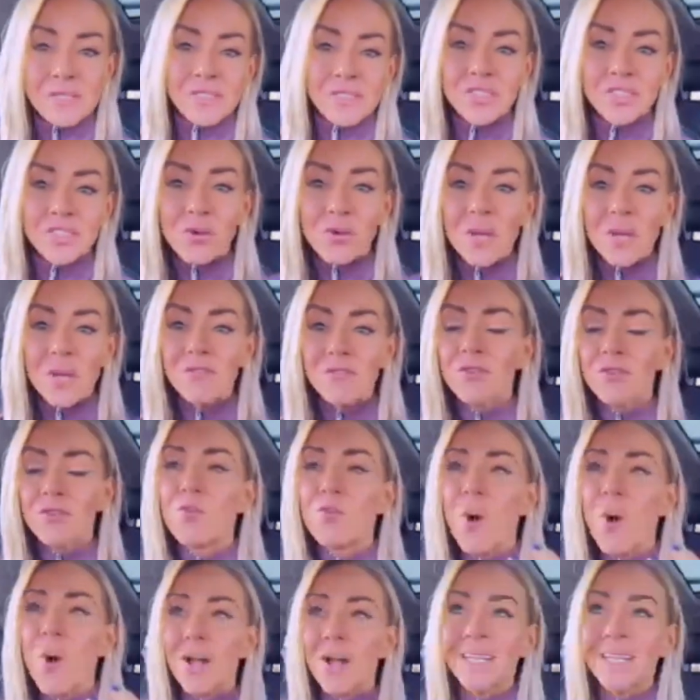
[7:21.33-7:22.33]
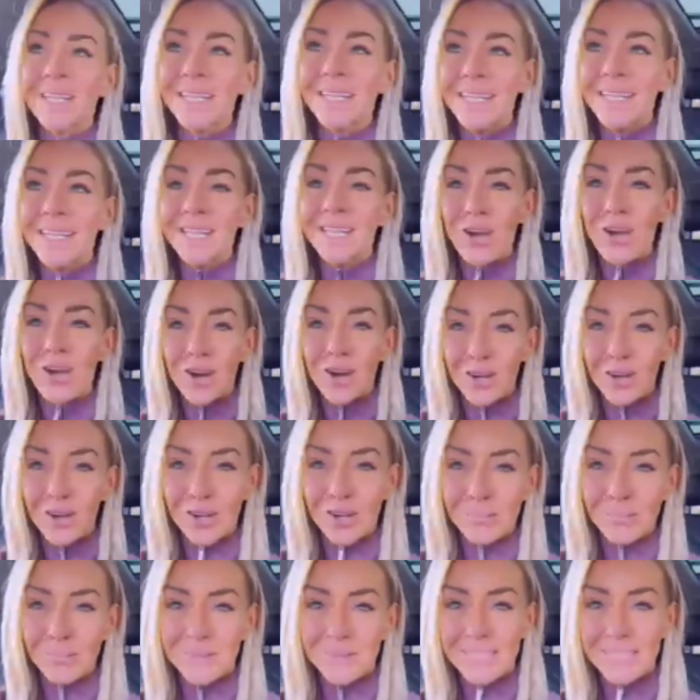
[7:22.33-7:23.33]
So if you want to eat
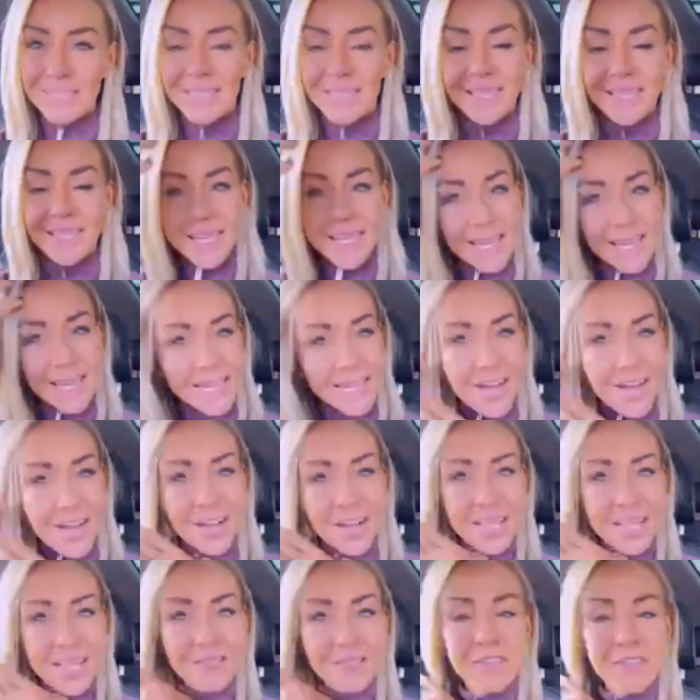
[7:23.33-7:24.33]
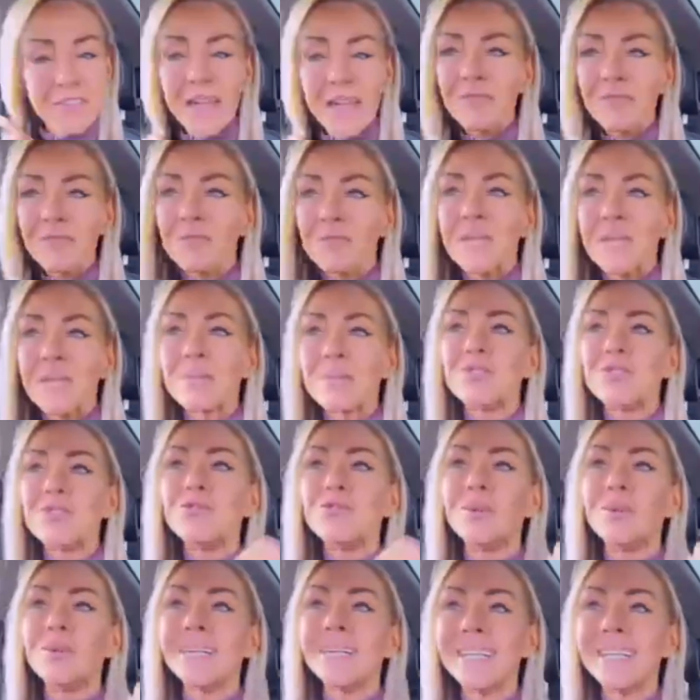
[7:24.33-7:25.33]
carbs and not get fat from them,
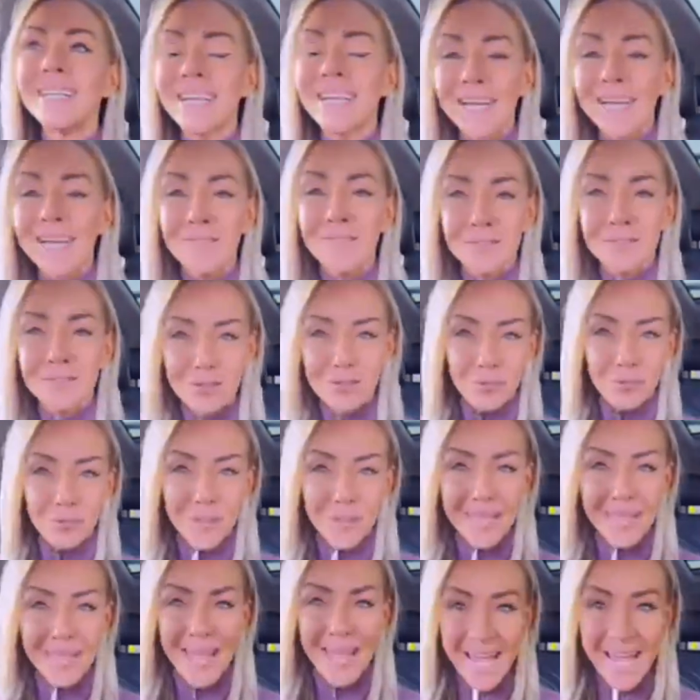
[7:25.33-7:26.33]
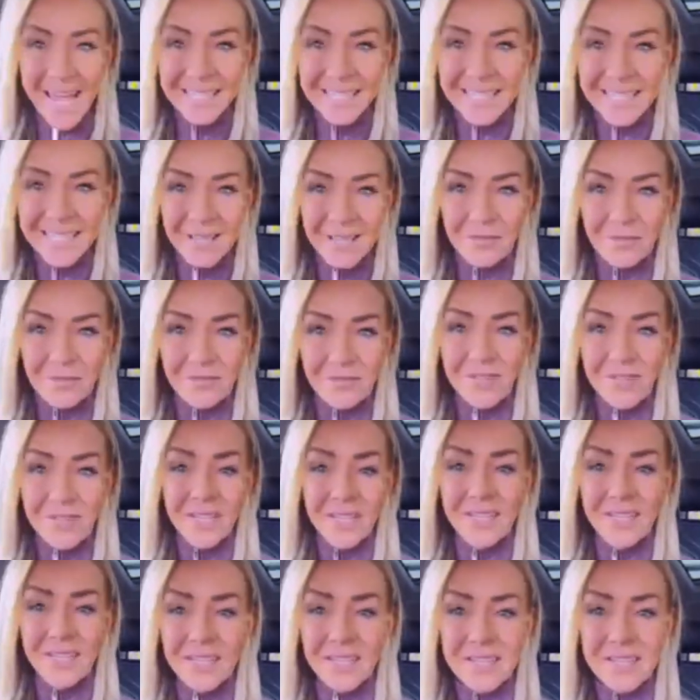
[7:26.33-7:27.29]
you have to be active.